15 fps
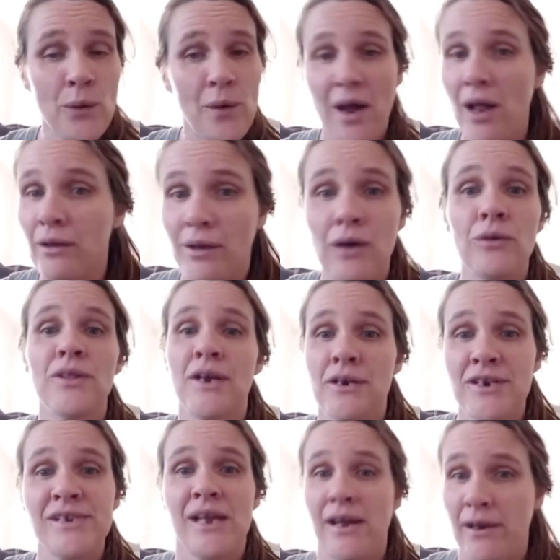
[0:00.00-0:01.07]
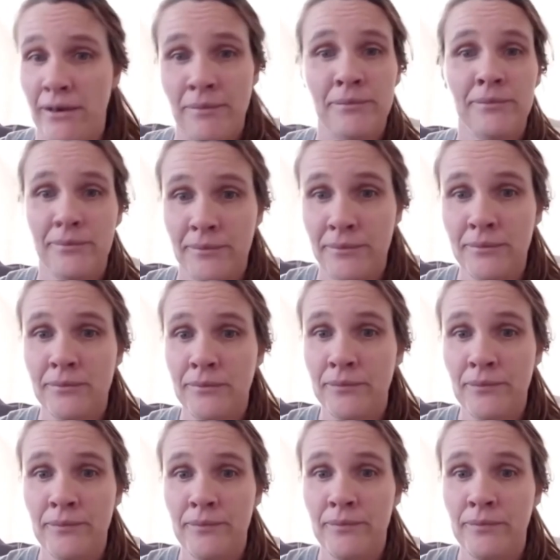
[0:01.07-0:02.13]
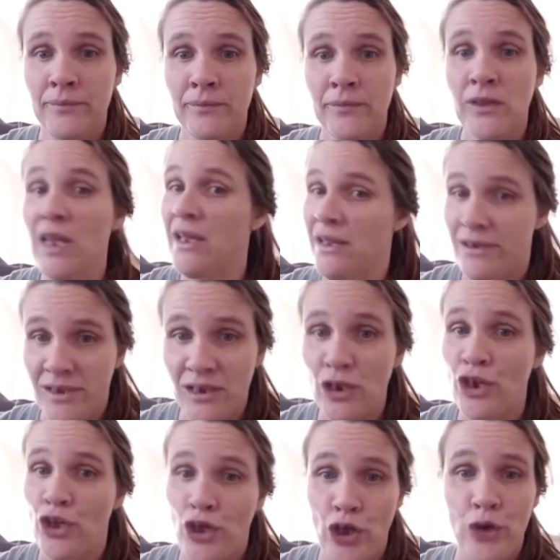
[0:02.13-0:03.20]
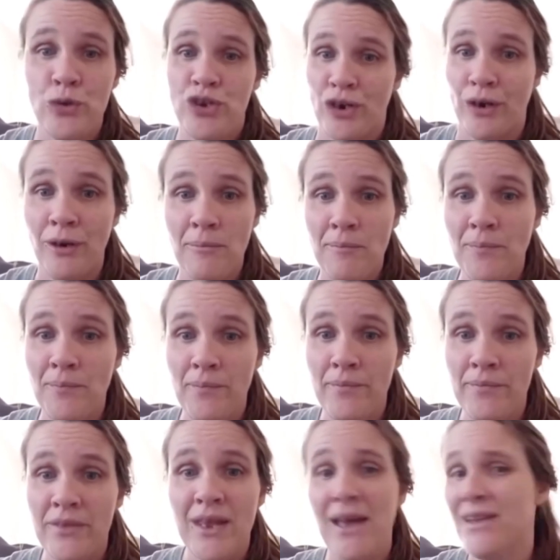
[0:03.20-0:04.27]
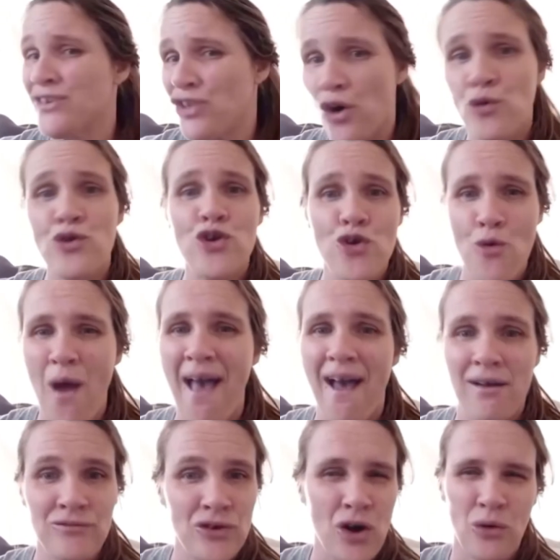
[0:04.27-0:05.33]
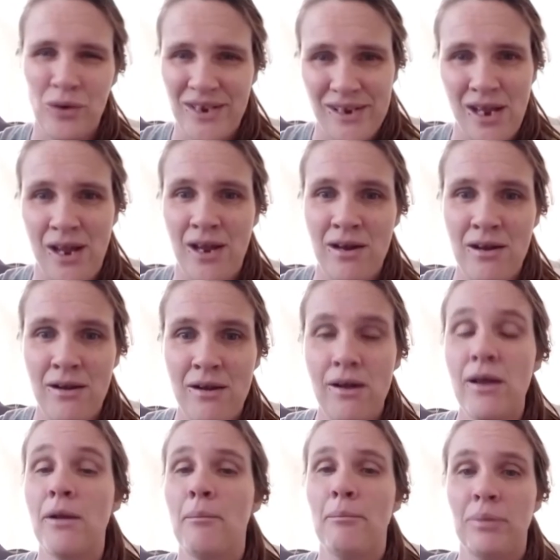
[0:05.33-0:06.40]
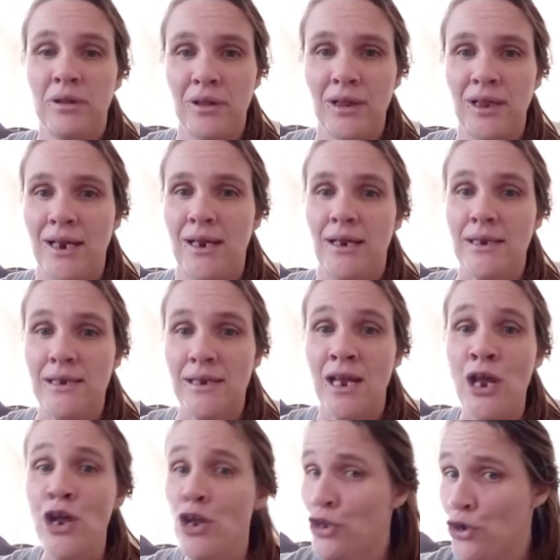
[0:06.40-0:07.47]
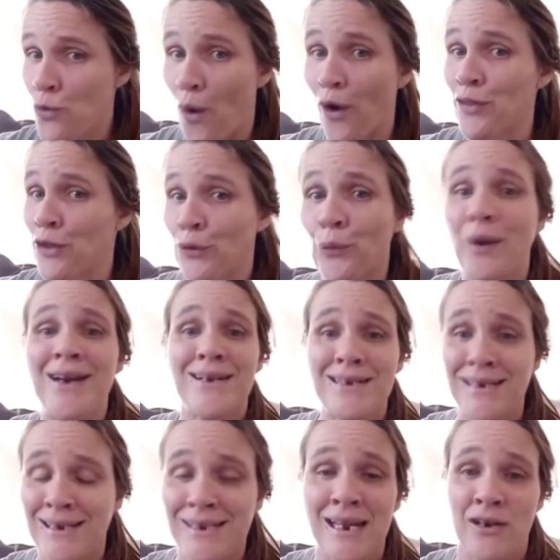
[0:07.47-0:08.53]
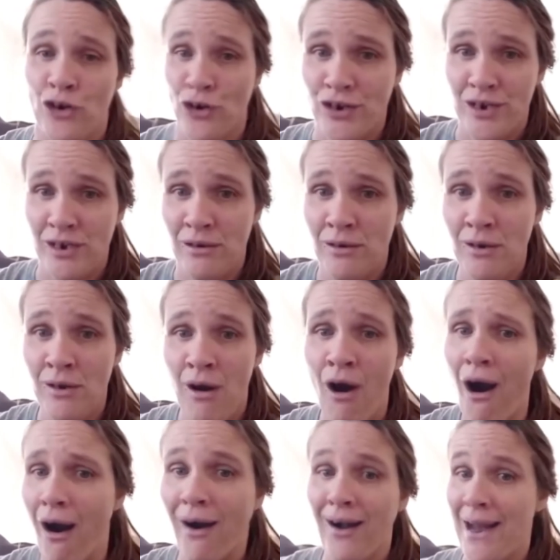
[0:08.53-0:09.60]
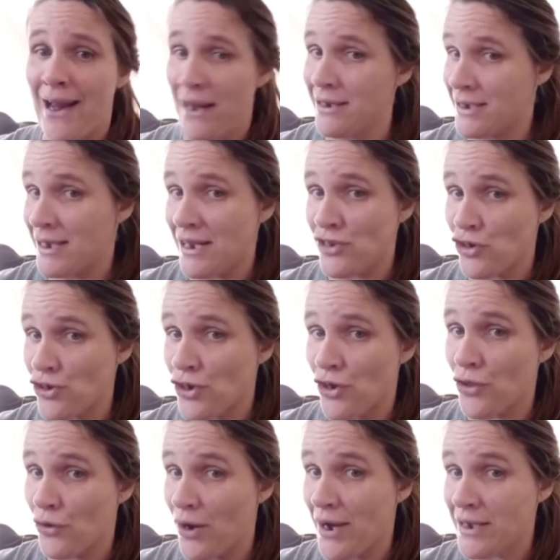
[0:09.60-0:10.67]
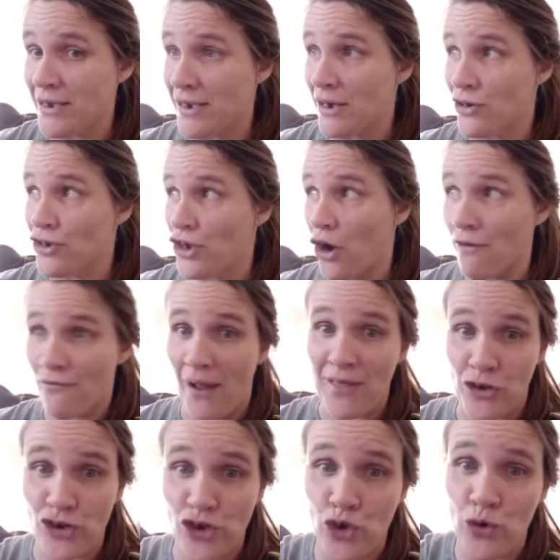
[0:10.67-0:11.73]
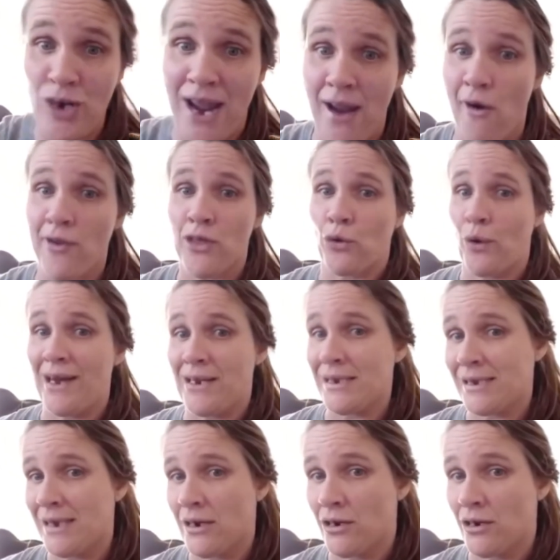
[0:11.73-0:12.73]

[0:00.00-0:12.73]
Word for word: Well, hello there, Satan. He is the accuser. As though you have no sin? Please. You are the greatest sinners. Our ancestors are the greatest sinners. Our fathers today are the greatest